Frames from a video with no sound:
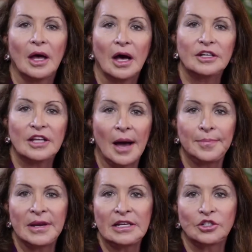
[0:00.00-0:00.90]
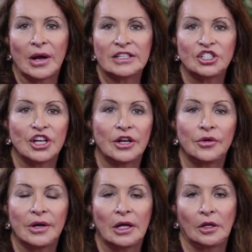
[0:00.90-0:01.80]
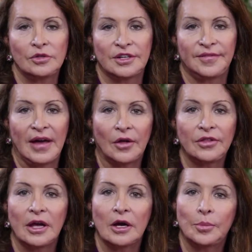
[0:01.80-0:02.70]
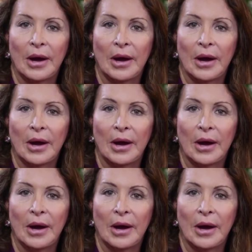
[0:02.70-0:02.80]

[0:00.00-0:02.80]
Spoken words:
Adopting transgender inclusive healthcare